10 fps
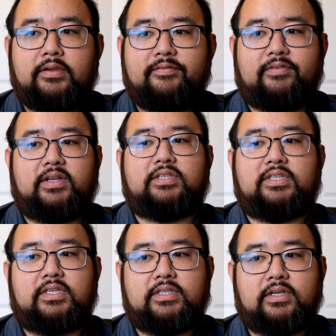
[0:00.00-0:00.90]
Very
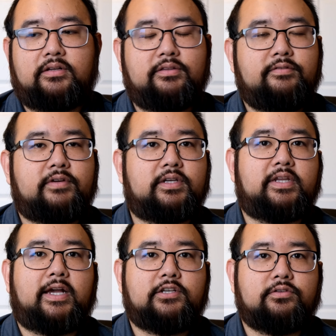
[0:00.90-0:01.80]
detailed, very
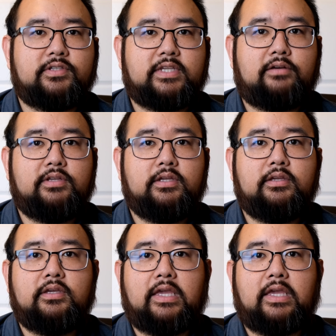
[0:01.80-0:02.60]
natural sounding,